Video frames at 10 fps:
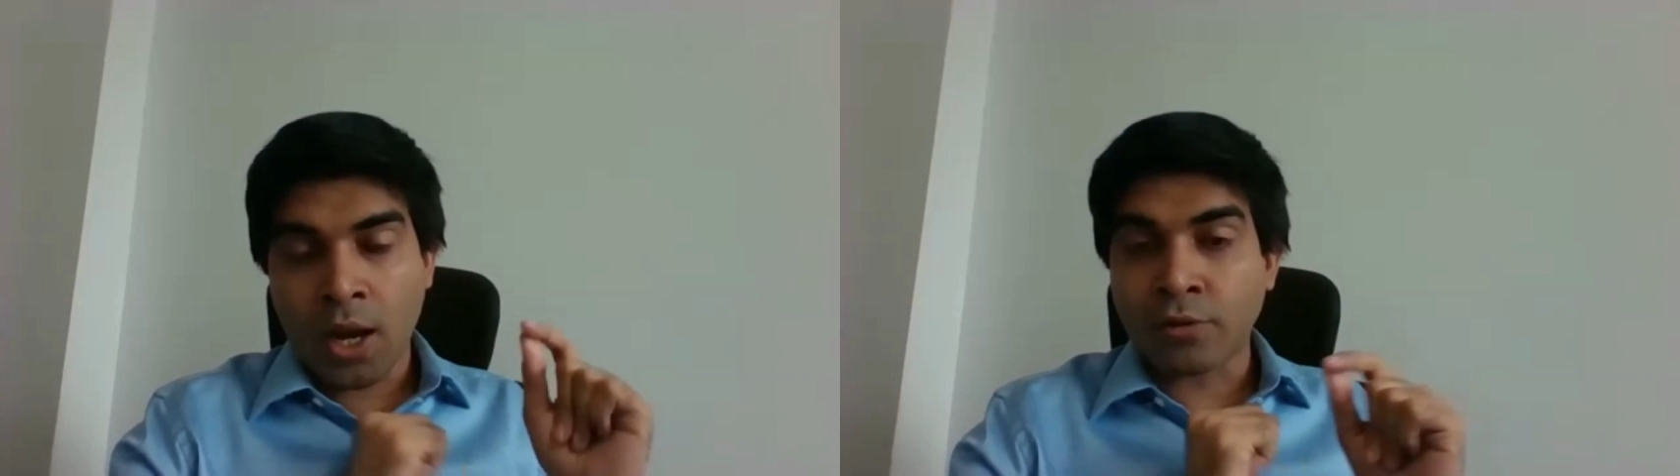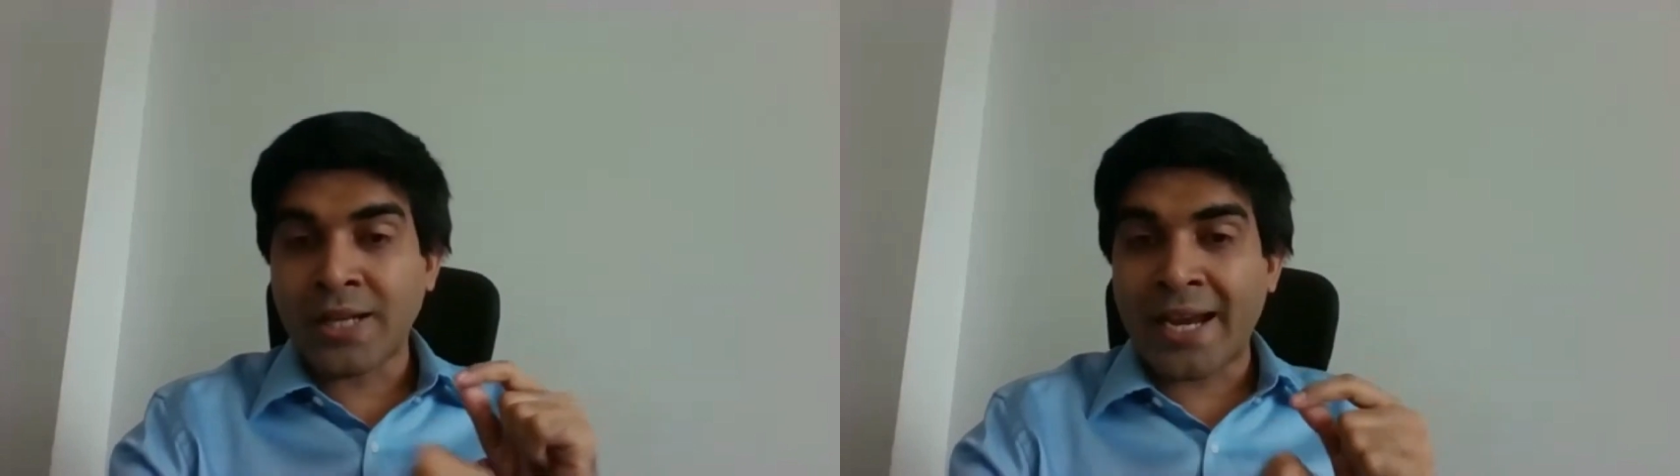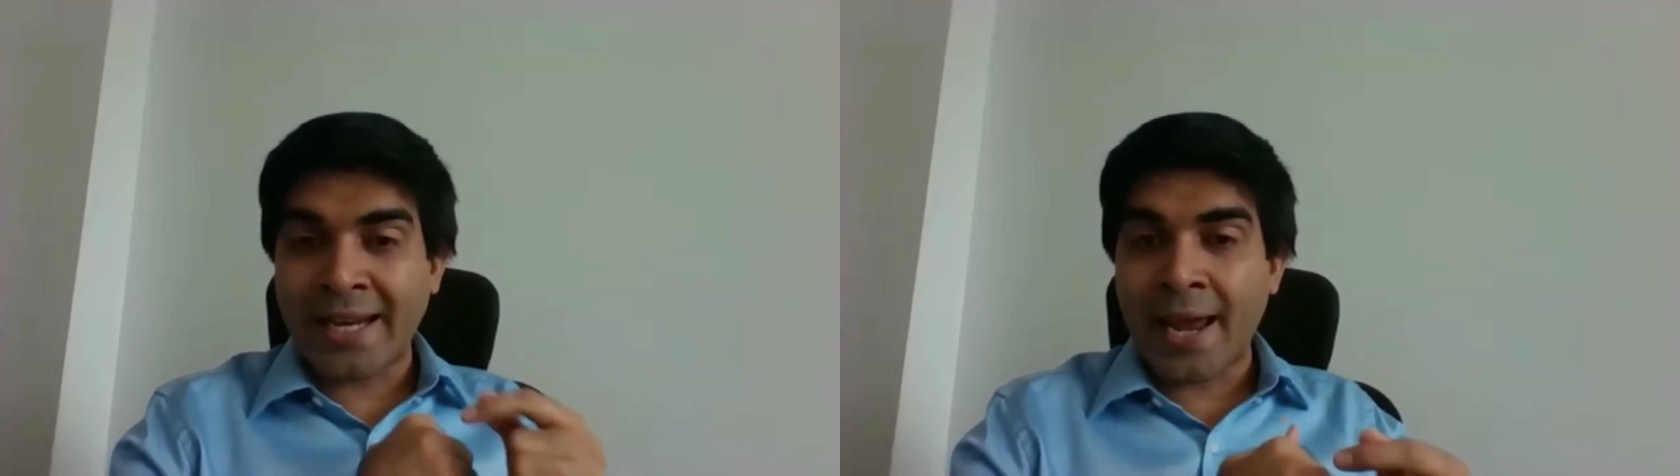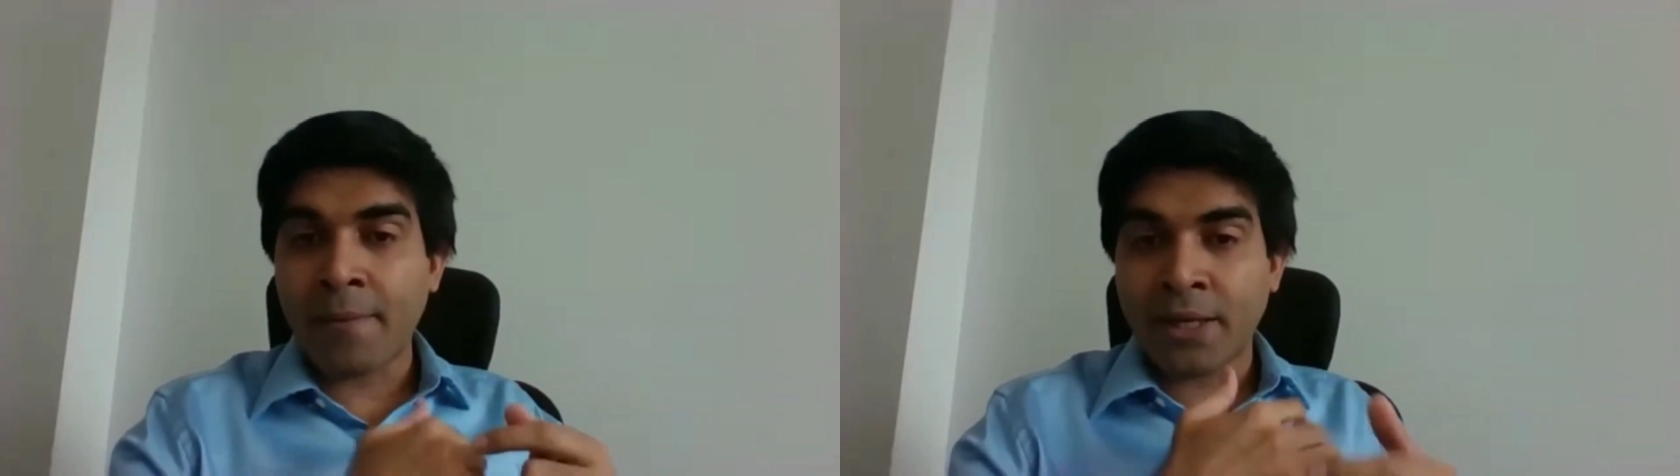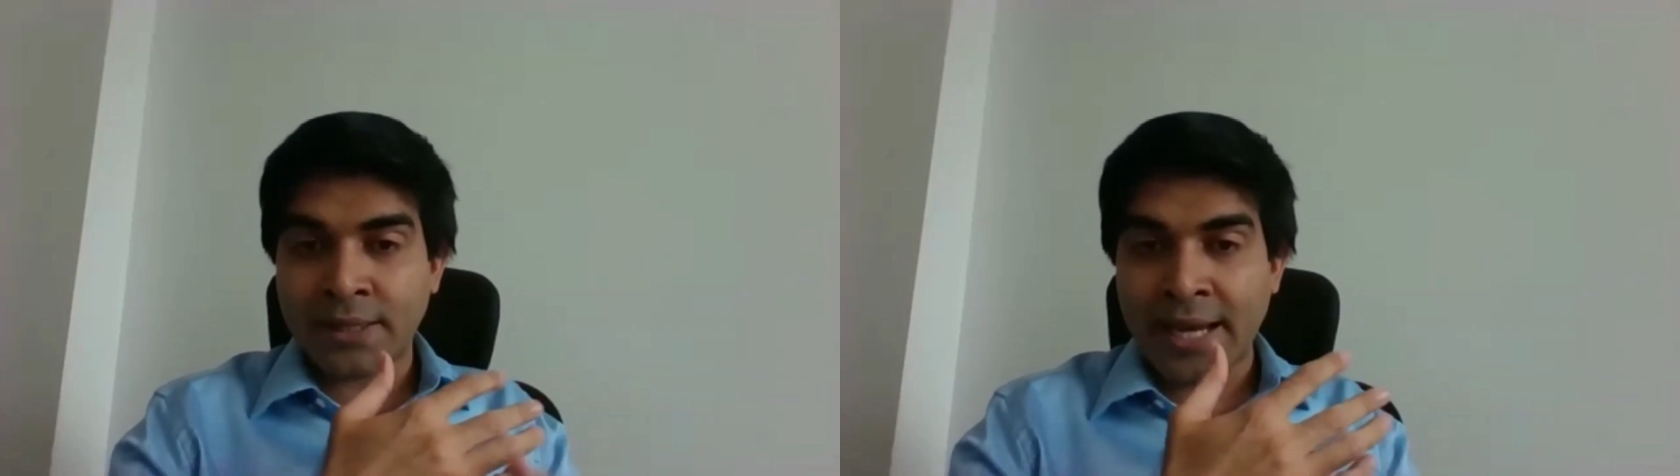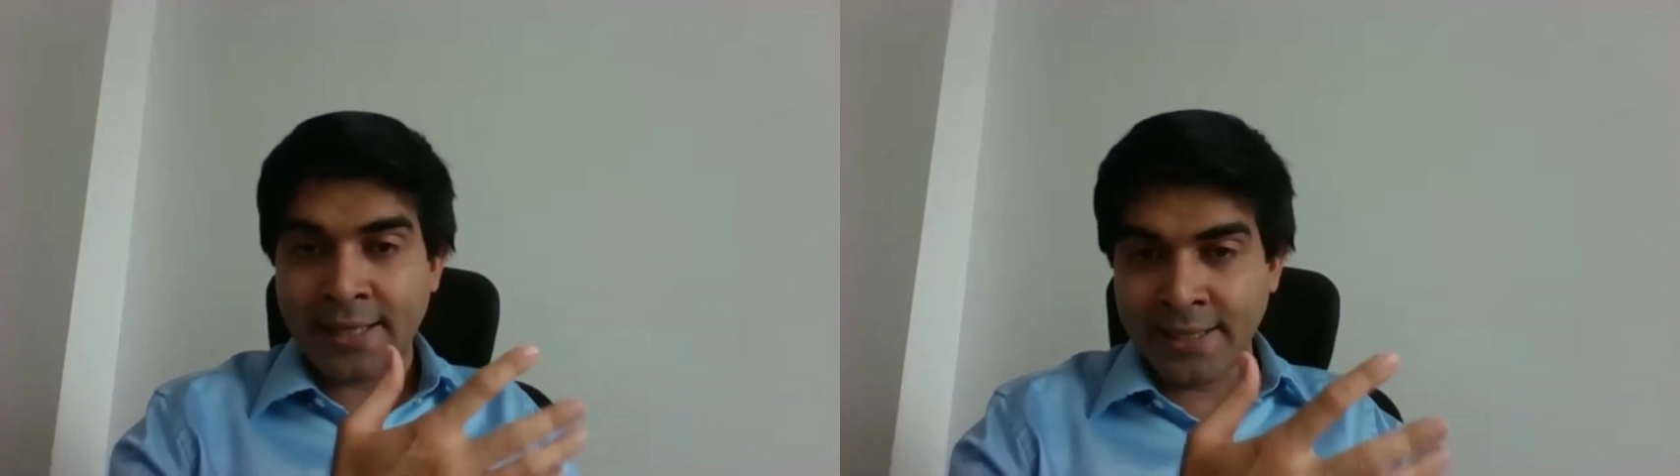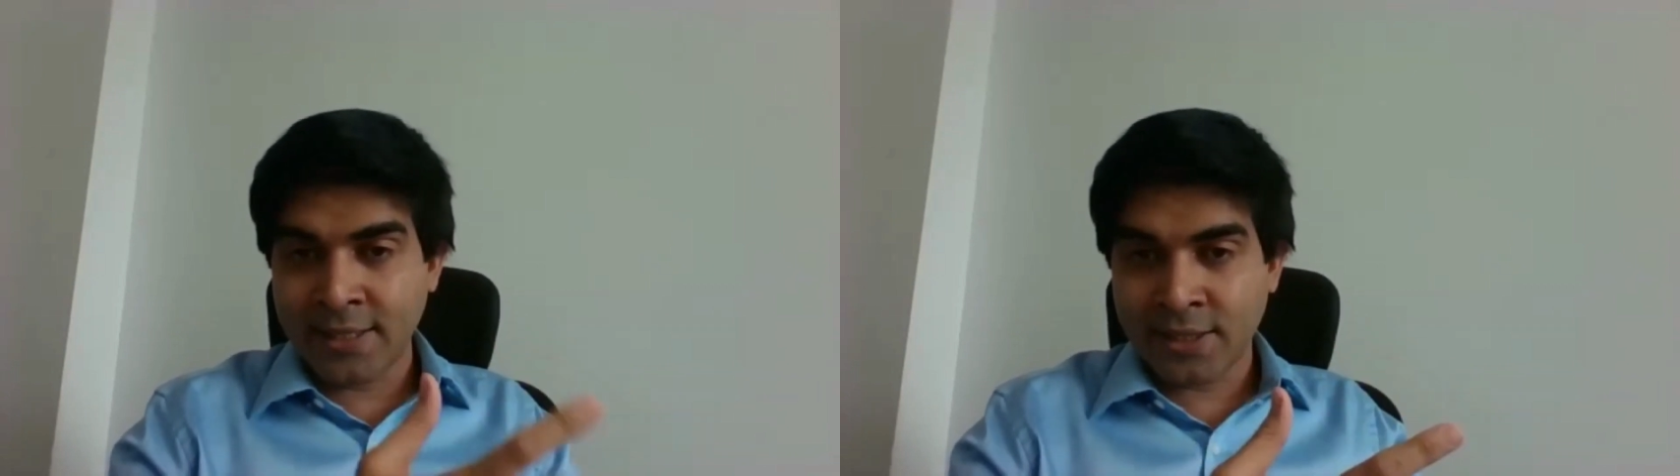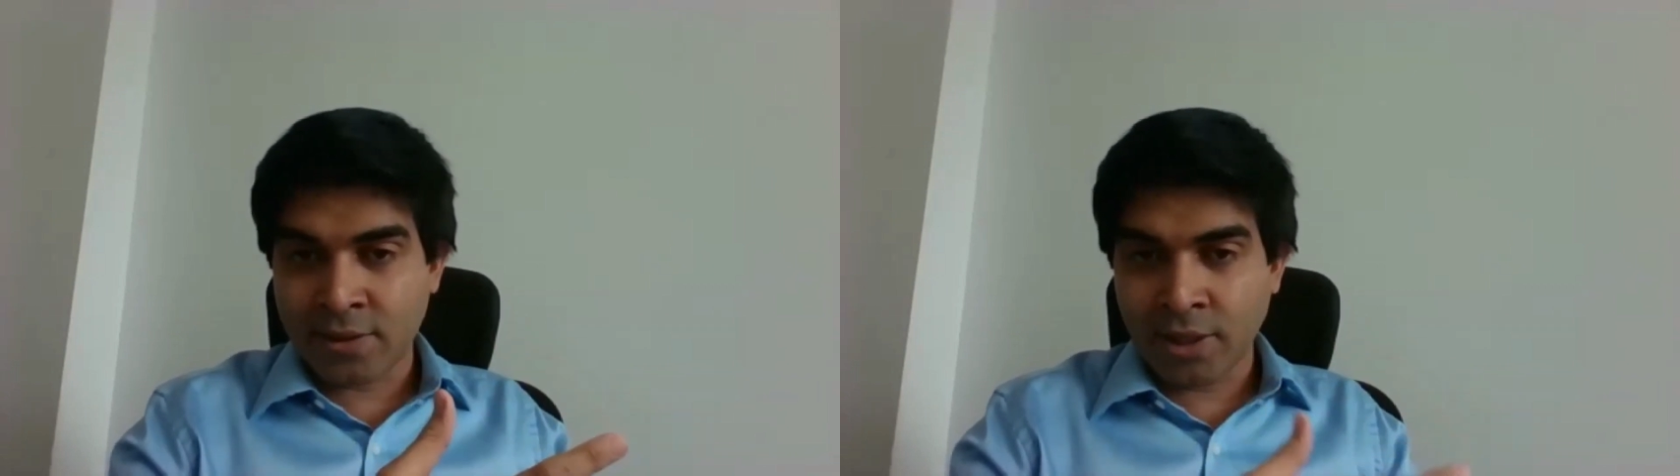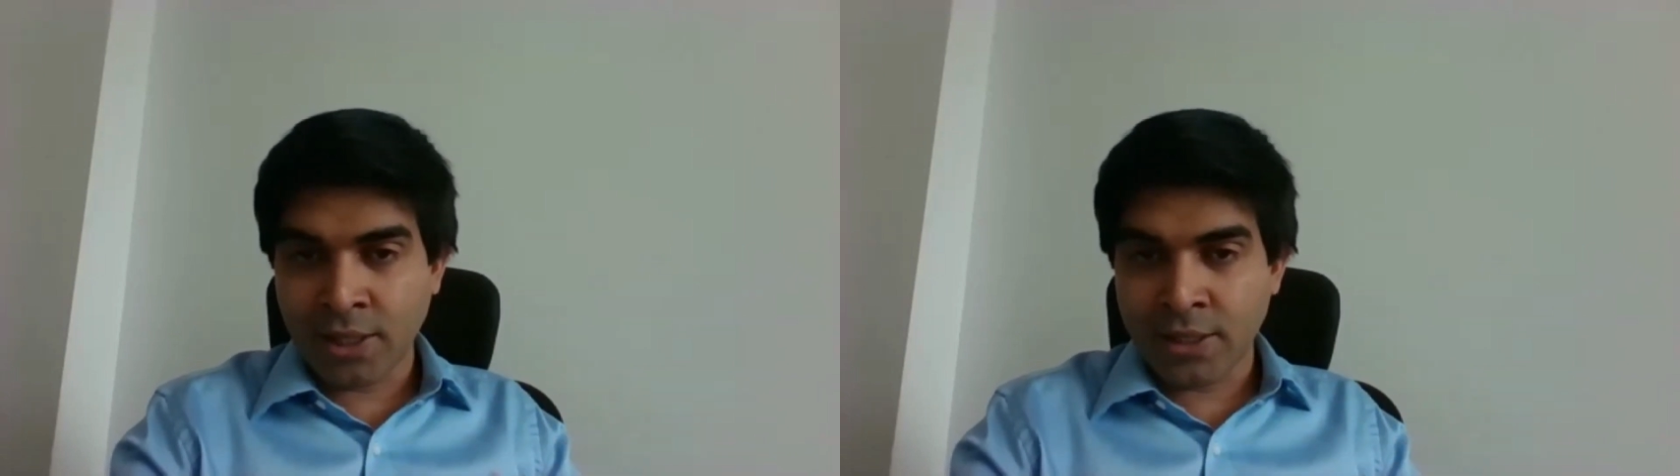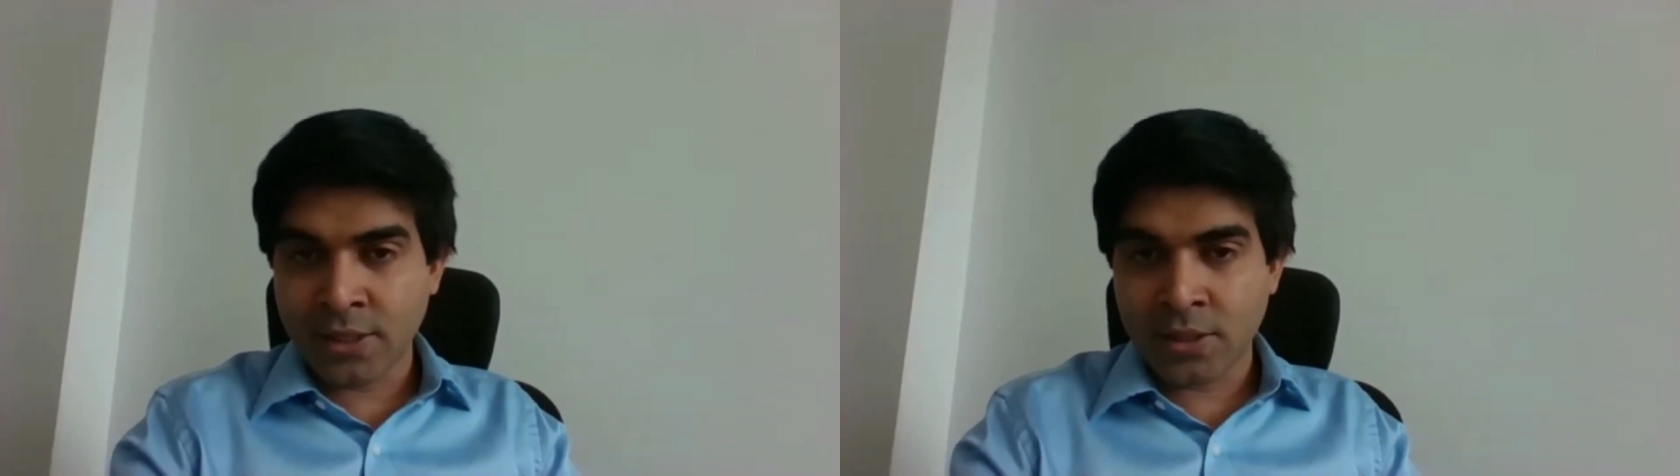dynamic that industry
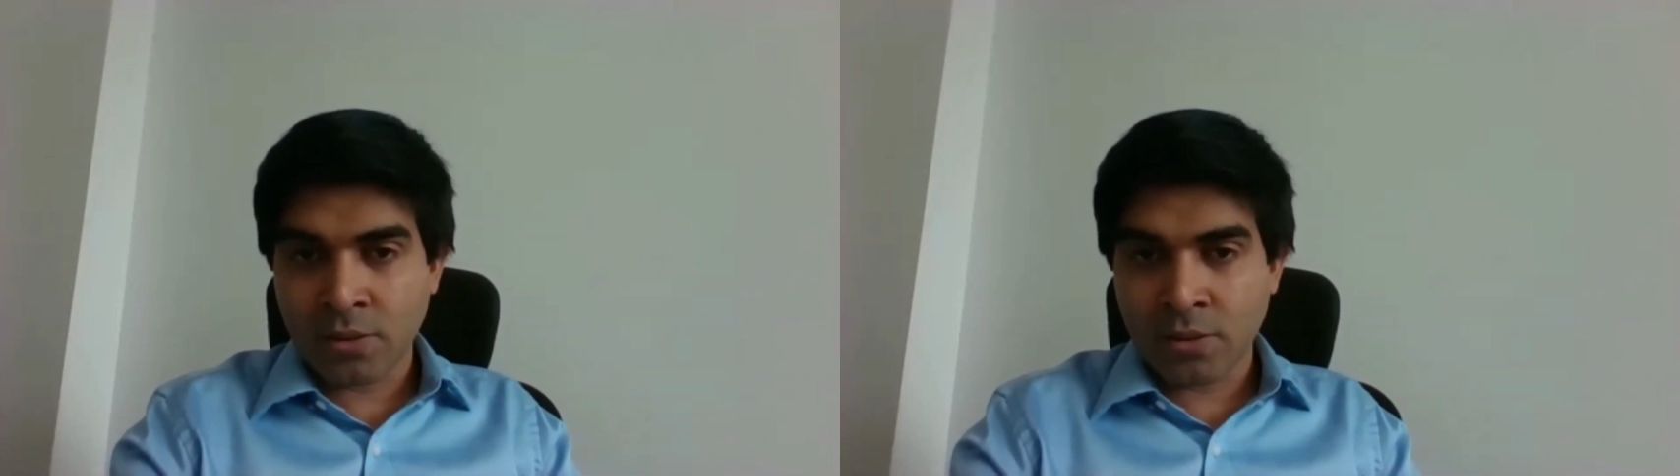is.